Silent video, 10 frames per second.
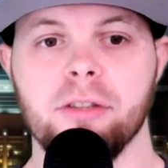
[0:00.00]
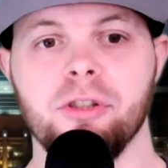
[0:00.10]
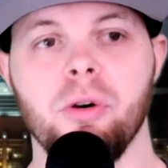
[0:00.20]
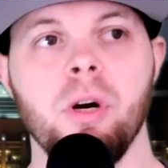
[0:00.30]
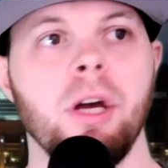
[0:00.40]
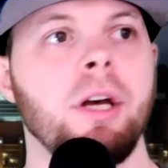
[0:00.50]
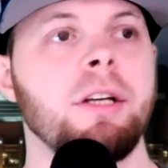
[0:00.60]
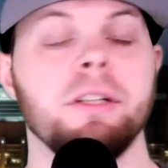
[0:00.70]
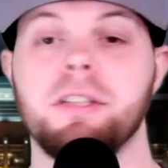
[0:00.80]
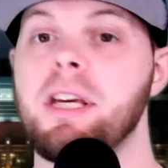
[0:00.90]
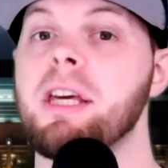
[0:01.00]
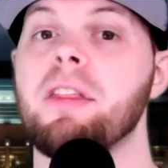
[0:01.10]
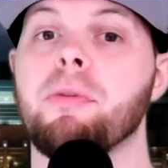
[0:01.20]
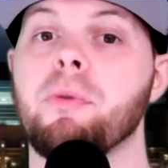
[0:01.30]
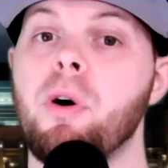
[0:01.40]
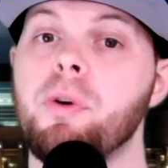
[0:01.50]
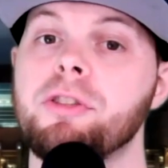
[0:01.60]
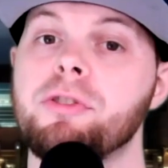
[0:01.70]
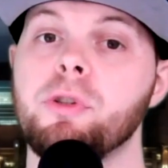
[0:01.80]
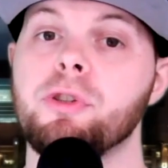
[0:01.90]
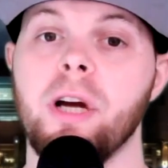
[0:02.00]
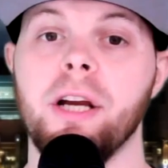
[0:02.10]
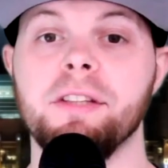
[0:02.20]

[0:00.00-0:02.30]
So does he get thrown into a trade?